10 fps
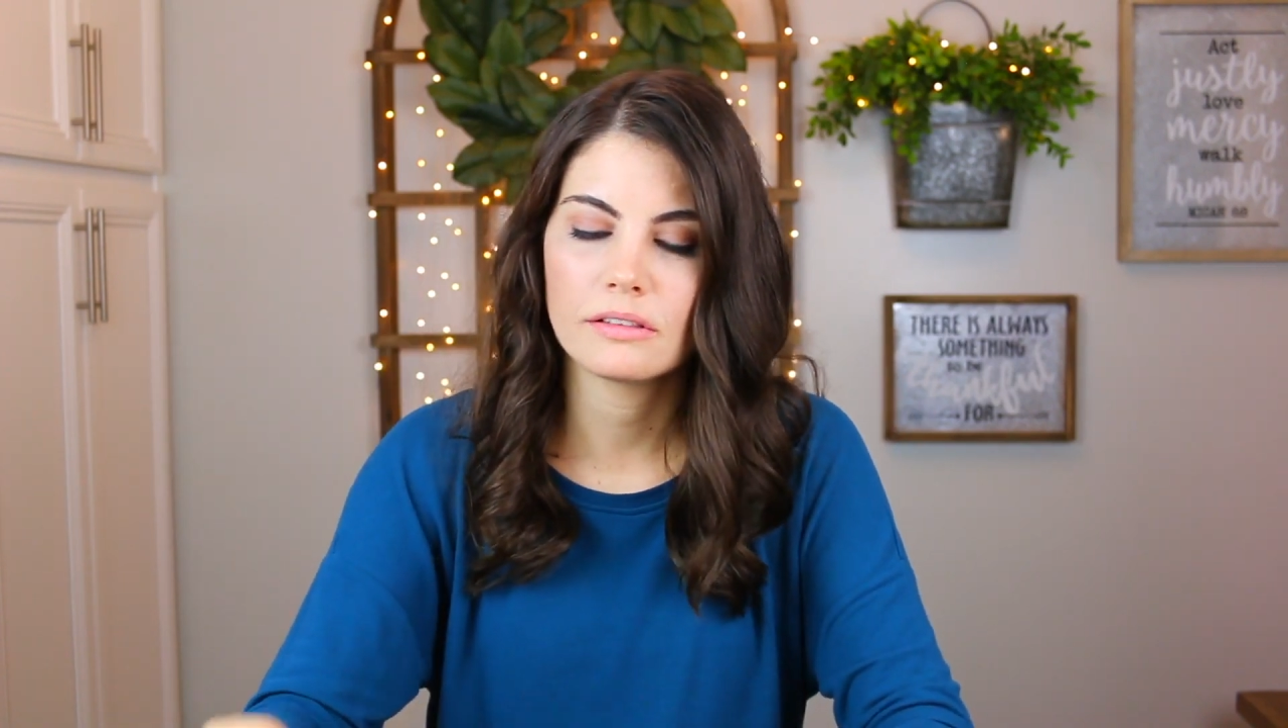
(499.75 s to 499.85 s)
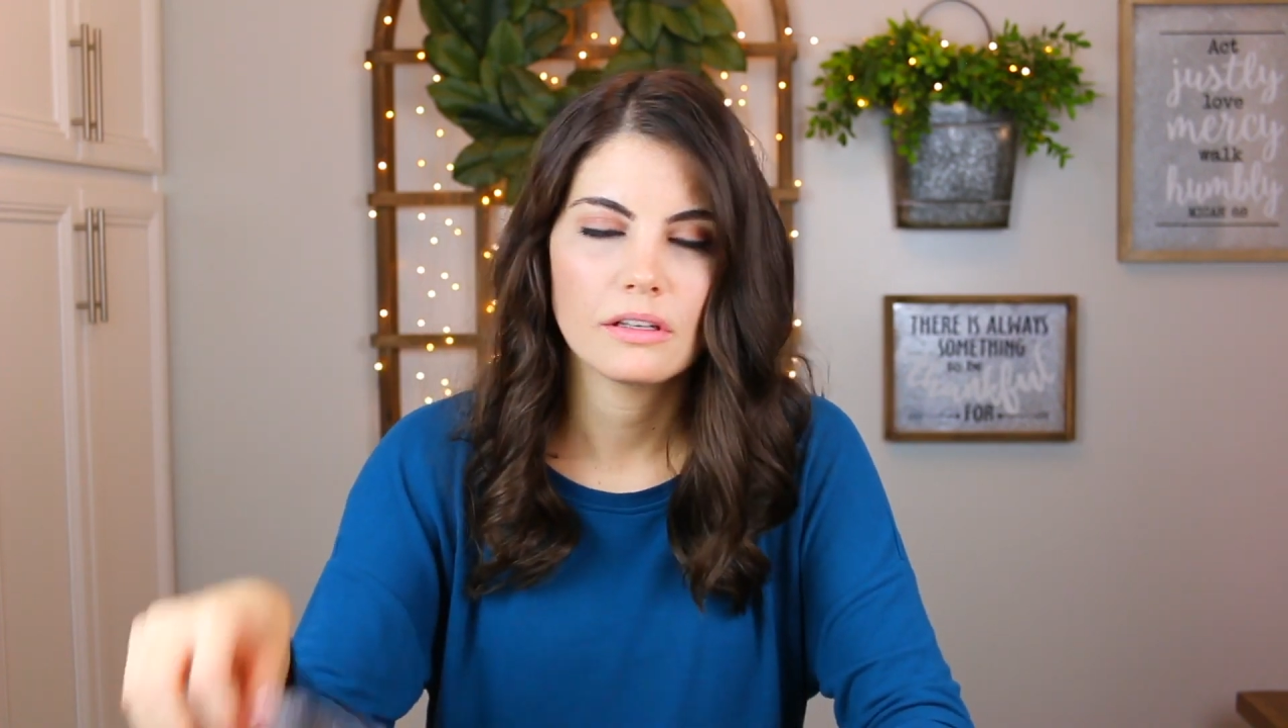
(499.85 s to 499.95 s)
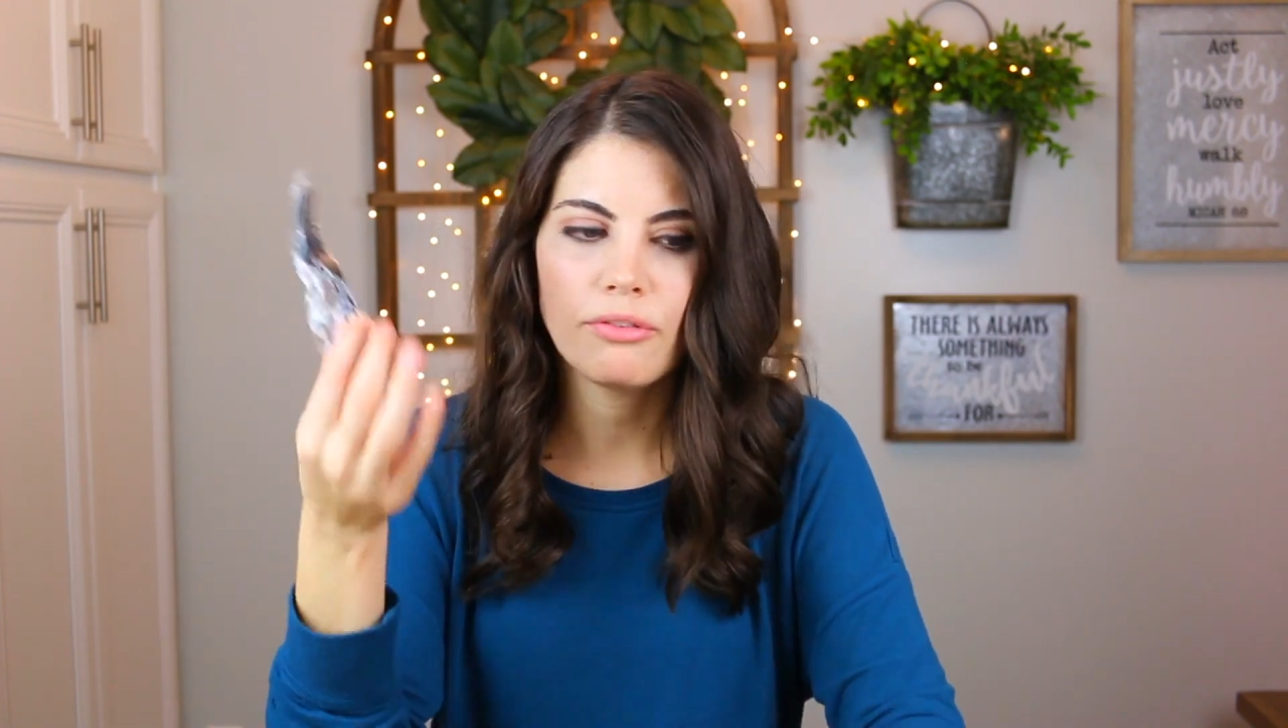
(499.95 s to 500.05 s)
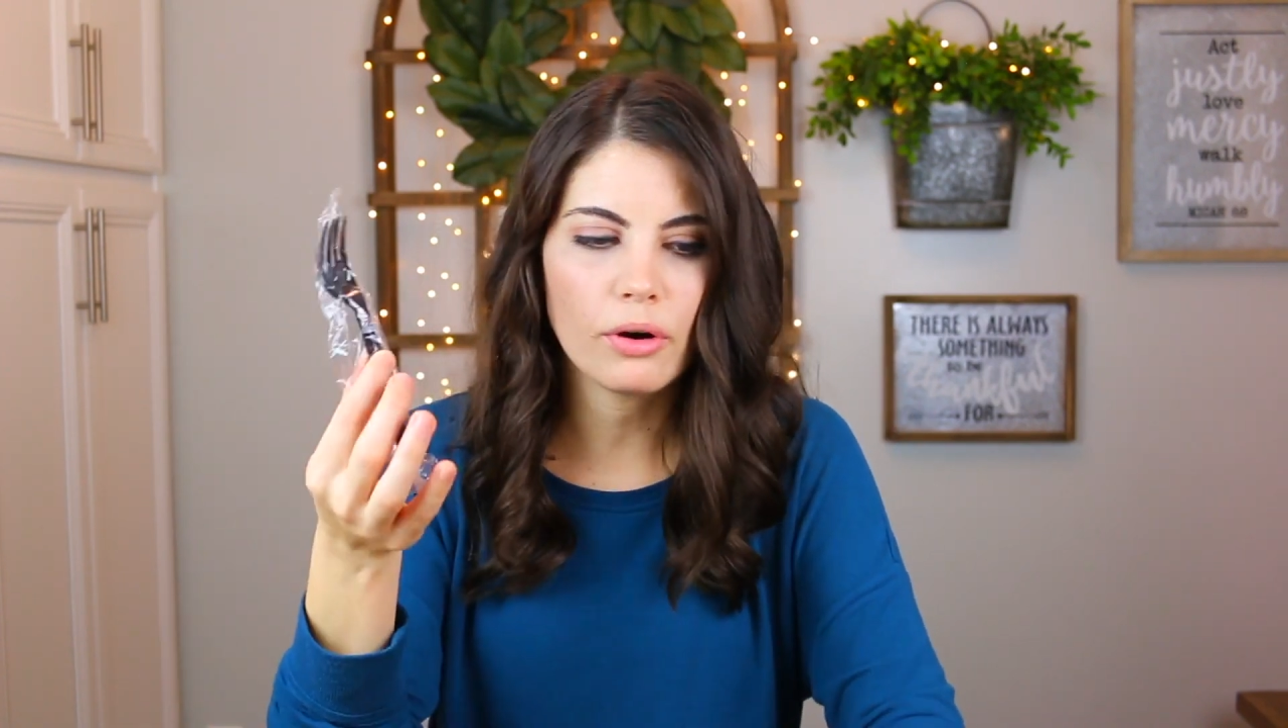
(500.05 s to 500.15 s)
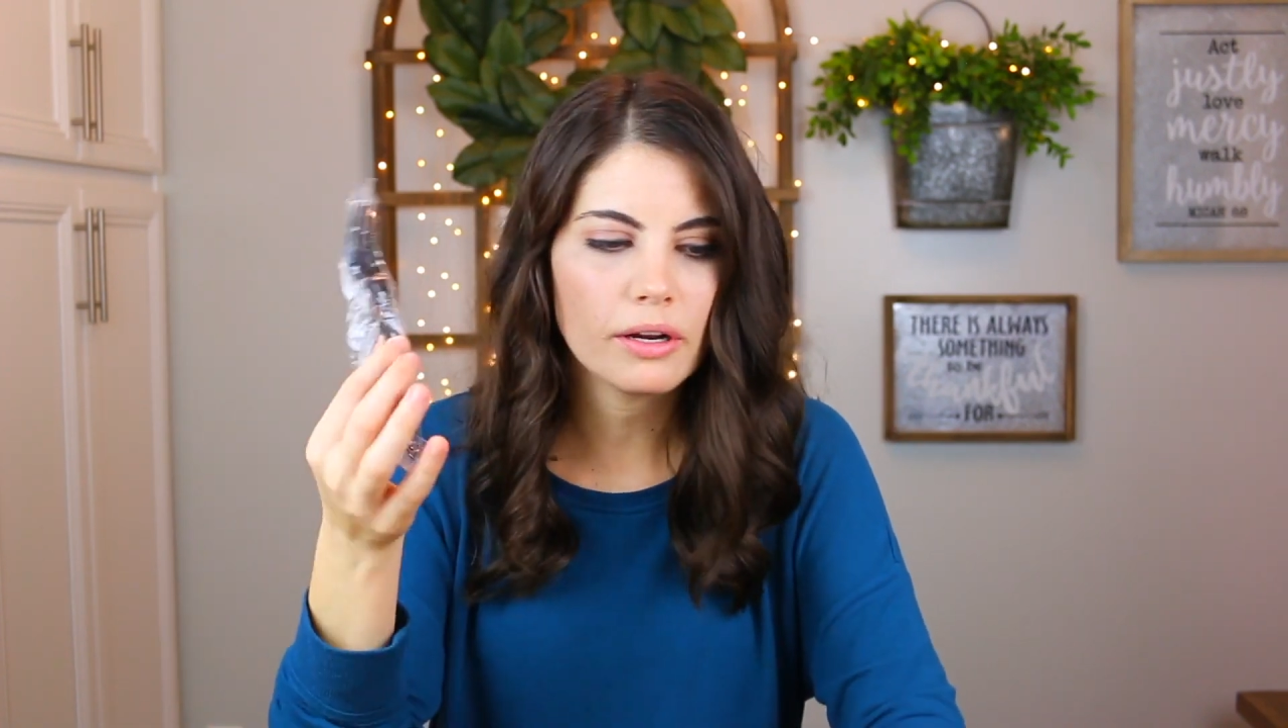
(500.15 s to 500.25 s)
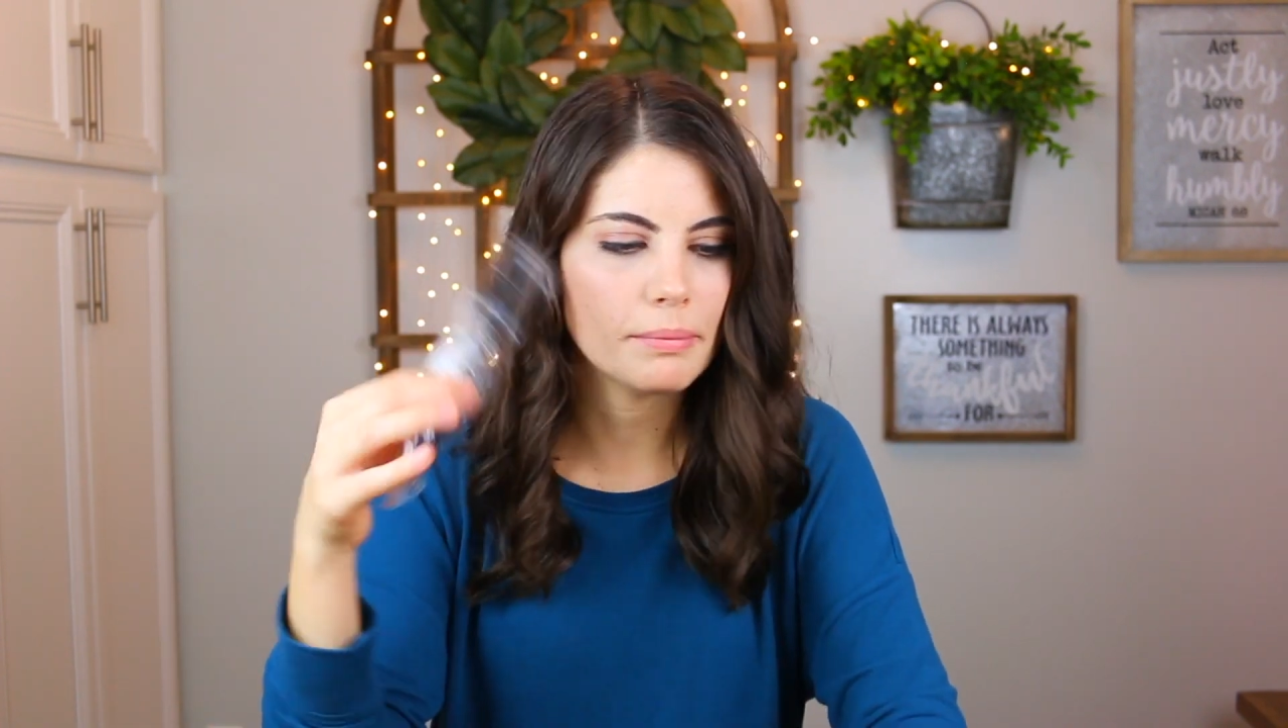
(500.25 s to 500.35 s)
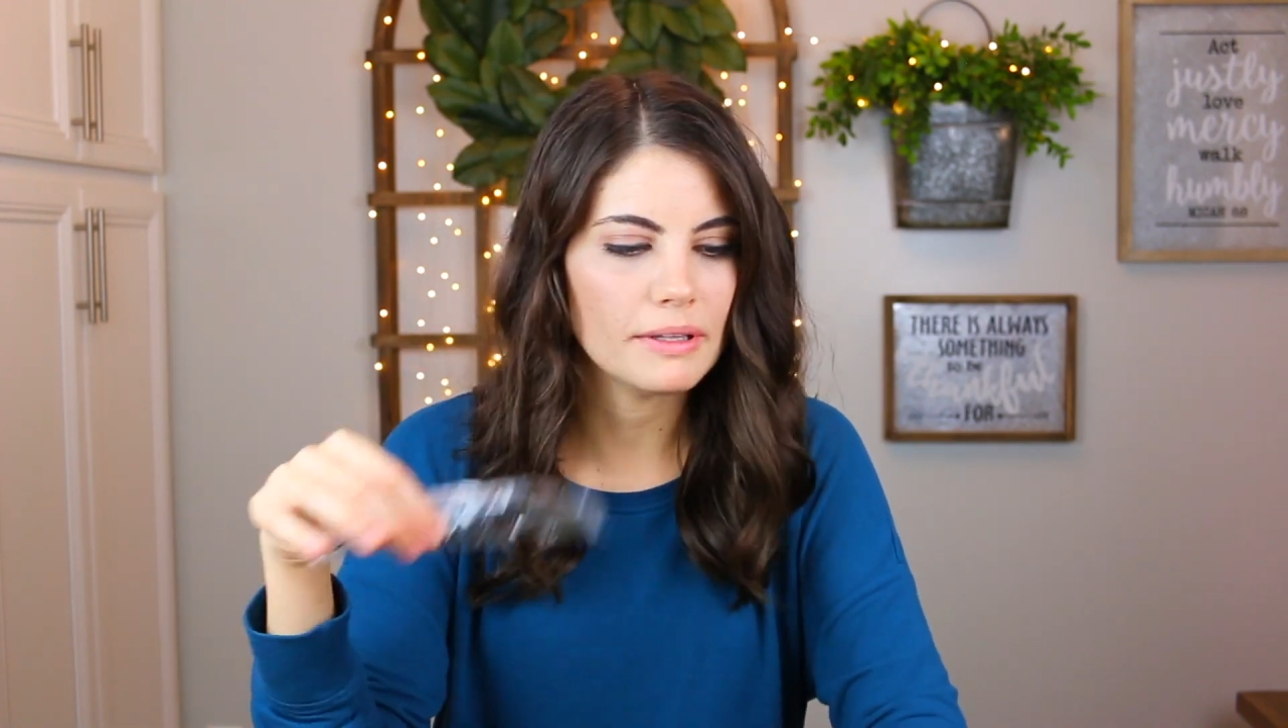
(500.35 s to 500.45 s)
fork,